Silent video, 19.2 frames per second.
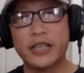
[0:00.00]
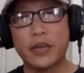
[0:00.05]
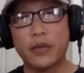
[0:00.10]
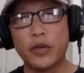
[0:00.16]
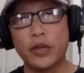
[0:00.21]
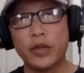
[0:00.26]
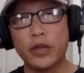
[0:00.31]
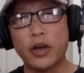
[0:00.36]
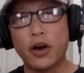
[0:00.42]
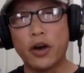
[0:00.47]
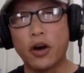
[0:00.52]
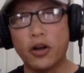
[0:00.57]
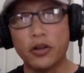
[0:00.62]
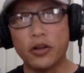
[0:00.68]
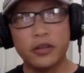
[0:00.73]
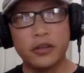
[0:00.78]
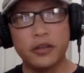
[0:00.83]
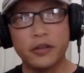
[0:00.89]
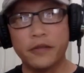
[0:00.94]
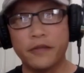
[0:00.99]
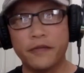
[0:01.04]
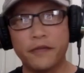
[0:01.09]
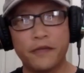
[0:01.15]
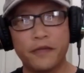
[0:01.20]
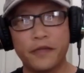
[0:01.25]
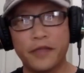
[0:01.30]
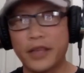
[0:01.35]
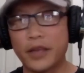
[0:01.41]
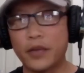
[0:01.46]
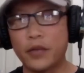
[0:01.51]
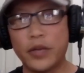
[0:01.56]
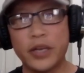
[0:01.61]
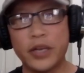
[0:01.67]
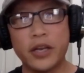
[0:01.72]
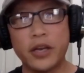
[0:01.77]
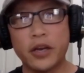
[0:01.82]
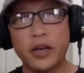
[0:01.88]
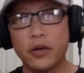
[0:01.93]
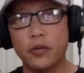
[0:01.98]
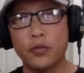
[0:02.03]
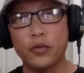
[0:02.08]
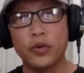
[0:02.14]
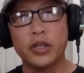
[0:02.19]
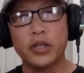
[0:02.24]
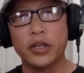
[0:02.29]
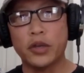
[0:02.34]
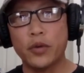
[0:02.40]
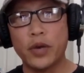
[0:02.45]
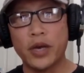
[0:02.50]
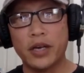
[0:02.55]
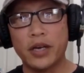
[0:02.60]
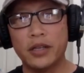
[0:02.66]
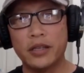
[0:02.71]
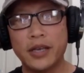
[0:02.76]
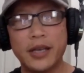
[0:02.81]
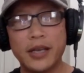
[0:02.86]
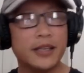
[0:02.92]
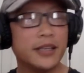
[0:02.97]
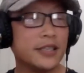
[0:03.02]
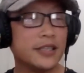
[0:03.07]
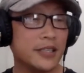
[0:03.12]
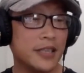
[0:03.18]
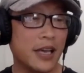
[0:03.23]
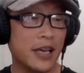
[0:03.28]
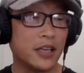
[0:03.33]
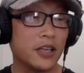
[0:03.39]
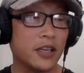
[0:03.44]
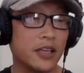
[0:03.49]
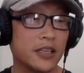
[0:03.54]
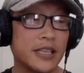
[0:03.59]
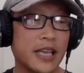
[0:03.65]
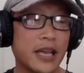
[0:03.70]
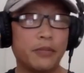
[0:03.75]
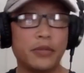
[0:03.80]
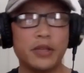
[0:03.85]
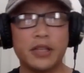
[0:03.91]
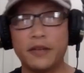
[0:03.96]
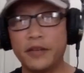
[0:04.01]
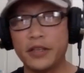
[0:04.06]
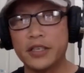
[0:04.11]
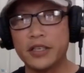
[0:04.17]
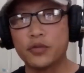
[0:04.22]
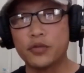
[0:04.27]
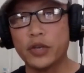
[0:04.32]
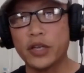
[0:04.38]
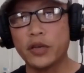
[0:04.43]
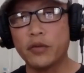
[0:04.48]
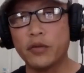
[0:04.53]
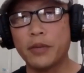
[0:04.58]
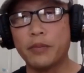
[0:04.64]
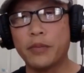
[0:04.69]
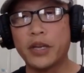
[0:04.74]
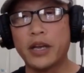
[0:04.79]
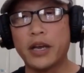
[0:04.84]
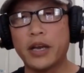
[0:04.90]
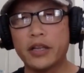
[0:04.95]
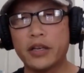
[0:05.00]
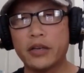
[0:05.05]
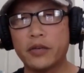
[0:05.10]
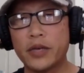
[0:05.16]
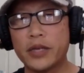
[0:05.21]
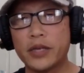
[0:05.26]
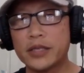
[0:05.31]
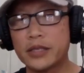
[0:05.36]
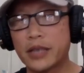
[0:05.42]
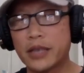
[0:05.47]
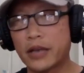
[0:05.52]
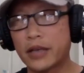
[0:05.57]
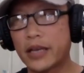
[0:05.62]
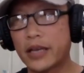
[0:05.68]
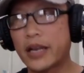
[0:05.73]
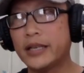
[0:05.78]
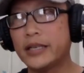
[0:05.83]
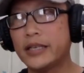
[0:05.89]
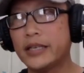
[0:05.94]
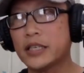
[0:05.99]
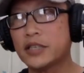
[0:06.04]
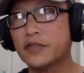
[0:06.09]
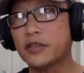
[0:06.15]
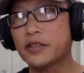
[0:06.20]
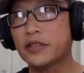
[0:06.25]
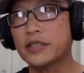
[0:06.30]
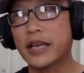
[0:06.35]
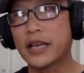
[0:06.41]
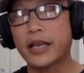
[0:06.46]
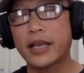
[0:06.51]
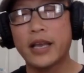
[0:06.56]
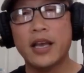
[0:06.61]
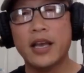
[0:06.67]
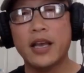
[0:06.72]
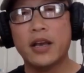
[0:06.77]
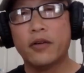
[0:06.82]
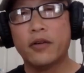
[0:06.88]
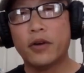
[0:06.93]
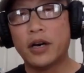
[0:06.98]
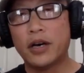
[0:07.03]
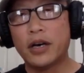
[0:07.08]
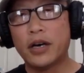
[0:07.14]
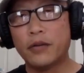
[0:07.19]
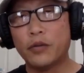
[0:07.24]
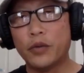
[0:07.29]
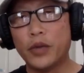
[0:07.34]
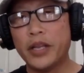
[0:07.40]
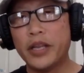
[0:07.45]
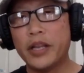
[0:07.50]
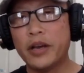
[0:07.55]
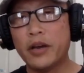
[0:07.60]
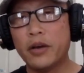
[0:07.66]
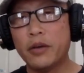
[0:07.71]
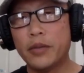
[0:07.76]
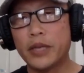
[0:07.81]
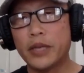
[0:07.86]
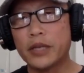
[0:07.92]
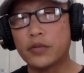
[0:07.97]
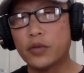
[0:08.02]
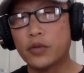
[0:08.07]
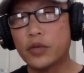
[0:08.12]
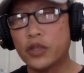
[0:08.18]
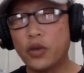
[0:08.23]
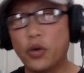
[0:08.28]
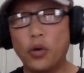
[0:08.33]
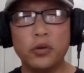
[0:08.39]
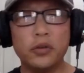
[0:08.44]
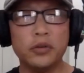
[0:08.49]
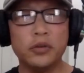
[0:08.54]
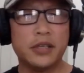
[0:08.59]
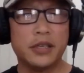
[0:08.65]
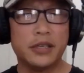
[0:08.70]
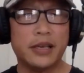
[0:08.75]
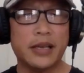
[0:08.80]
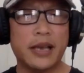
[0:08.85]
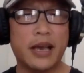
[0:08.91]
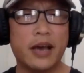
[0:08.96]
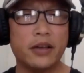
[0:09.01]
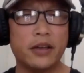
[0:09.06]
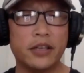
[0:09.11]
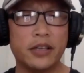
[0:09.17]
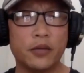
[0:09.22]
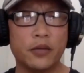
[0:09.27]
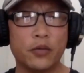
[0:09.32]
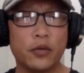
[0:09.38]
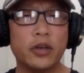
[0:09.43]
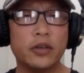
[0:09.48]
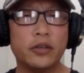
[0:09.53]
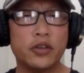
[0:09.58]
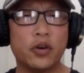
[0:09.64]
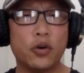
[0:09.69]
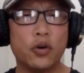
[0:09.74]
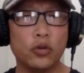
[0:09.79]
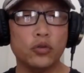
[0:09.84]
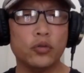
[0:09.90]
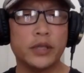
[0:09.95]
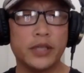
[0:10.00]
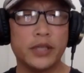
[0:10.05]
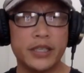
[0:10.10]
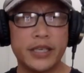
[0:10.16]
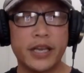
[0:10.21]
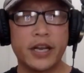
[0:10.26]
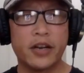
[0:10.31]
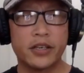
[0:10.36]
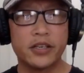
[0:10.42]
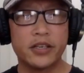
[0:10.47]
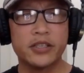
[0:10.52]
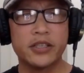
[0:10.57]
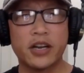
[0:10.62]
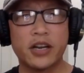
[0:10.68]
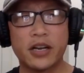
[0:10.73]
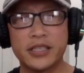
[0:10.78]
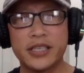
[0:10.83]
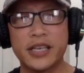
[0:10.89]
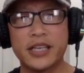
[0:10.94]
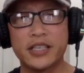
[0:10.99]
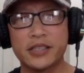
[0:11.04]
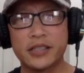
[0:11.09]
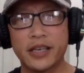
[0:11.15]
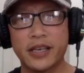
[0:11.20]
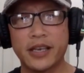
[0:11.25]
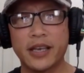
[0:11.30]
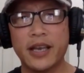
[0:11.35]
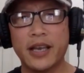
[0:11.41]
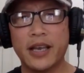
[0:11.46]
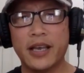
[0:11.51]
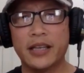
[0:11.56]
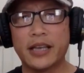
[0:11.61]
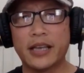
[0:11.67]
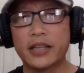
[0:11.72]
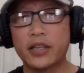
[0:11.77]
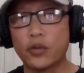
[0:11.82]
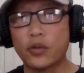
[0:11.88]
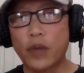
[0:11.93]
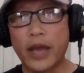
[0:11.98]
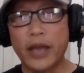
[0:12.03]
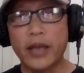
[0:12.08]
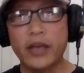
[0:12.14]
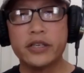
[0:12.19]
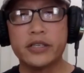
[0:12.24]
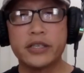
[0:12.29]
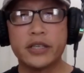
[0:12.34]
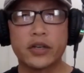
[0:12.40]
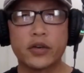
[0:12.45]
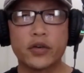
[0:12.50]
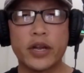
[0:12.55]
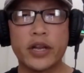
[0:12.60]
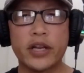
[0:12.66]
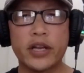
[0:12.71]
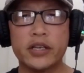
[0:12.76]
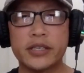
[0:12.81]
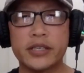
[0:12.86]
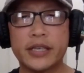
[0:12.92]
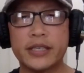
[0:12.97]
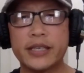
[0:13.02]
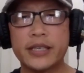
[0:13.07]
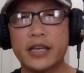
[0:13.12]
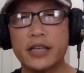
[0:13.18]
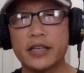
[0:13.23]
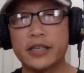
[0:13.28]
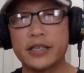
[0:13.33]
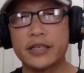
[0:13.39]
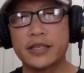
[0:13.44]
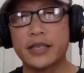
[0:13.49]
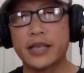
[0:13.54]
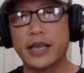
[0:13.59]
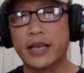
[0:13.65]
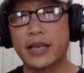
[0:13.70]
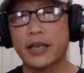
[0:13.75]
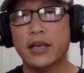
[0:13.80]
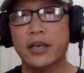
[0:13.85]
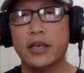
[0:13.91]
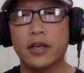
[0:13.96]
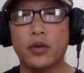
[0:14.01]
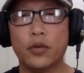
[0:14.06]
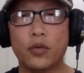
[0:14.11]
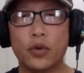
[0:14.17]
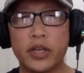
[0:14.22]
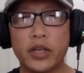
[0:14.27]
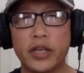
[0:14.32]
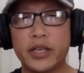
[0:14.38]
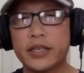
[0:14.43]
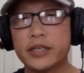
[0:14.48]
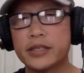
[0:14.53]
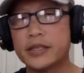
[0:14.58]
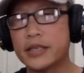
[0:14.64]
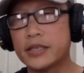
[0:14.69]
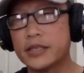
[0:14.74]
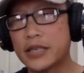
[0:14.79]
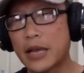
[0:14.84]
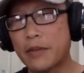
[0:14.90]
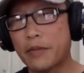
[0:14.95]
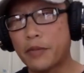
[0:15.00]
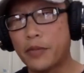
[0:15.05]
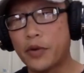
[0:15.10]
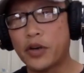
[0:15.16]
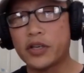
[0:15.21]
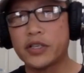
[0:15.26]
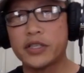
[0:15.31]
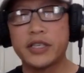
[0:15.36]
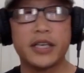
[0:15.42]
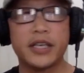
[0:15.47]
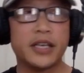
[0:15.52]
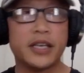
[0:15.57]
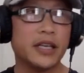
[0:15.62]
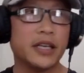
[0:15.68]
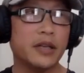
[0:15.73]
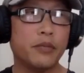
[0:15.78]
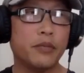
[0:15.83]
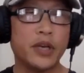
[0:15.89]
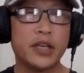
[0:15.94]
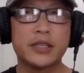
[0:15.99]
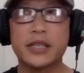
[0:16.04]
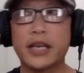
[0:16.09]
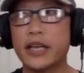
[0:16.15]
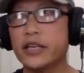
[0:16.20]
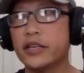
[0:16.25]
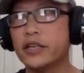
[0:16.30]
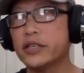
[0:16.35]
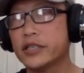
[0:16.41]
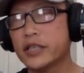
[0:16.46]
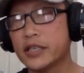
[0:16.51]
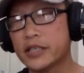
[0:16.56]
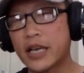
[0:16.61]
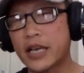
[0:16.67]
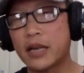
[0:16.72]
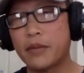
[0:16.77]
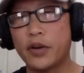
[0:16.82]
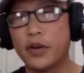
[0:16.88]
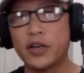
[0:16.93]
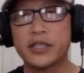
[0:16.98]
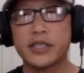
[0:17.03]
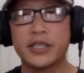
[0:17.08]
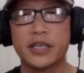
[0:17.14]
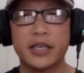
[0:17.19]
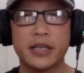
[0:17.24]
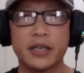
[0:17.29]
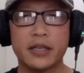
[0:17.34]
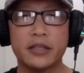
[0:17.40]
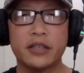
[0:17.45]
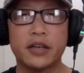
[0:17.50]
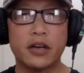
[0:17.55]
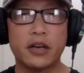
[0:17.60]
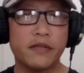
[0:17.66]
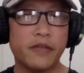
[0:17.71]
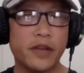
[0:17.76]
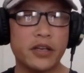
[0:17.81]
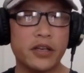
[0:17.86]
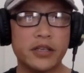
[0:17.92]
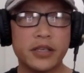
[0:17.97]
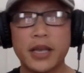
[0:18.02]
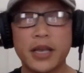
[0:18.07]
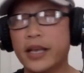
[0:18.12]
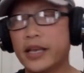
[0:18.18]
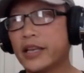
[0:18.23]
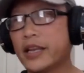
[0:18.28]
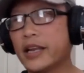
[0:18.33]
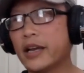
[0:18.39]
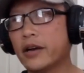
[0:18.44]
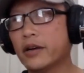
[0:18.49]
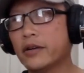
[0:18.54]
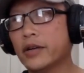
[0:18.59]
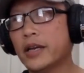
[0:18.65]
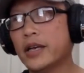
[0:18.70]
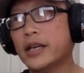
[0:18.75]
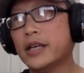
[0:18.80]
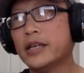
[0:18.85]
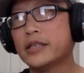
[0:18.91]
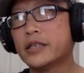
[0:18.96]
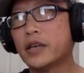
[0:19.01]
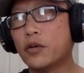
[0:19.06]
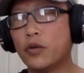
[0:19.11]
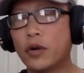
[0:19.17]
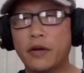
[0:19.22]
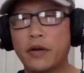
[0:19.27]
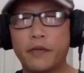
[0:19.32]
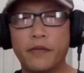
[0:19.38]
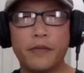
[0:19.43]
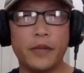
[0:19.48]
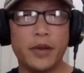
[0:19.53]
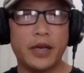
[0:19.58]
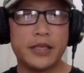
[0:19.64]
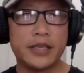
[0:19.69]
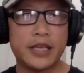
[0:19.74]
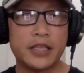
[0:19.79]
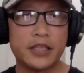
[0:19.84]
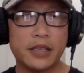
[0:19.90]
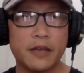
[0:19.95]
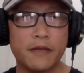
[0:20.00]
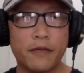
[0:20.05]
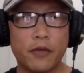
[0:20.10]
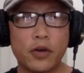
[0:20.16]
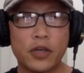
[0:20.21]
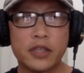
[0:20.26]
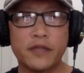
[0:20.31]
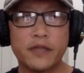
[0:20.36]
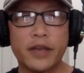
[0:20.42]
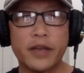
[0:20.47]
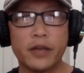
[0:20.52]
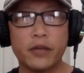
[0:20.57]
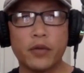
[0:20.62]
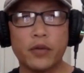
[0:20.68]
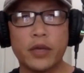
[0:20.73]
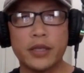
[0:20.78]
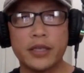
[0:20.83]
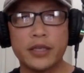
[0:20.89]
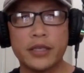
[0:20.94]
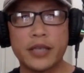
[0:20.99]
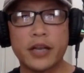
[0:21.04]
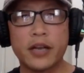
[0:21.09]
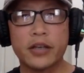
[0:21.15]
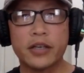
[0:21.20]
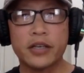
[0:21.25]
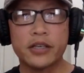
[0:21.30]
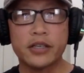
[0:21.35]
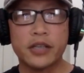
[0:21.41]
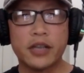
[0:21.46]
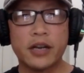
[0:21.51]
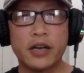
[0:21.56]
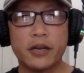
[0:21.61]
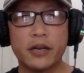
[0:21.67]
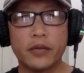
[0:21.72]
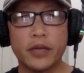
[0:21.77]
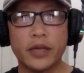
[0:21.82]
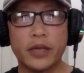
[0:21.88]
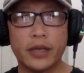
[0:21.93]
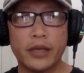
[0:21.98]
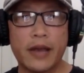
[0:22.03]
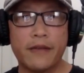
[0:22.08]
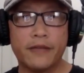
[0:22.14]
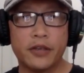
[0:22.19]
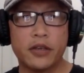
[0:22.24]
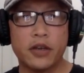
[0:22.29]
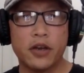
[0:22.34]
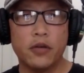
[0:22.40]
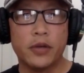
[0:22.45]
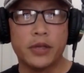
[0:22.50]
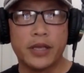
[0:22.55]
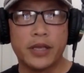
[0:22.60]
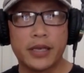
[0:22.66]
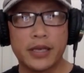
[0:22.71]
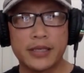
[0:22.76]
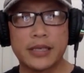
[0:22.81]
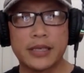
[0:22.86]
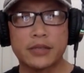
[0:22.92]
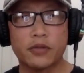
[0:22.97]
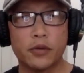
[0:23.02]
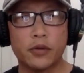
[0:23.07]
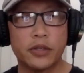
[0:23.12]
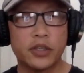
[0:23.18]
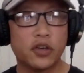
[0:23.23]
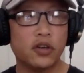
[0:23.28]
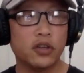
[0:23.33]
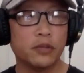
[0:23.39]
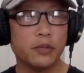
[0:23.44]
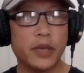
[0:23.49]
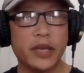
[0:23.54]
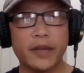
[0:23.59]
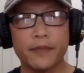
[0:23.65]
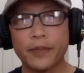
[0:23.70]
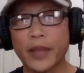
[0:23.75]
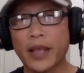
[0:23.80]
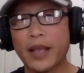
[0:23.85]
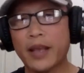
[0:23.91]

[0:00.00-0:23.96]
that we all think we know really well. This is not a good example of it, this Woody one, but other ones I'll get ideas for. is like, well, we know because we're told how to, we're told what these characters are essentially. Yeah. Like the writers and the creators, they tell us like Woody is this type of person, Buzz Lightyear is this kind of person, Darth Vader's, you know, so we're essentially force fed what these characters are and we have to go with it because that's what we're told but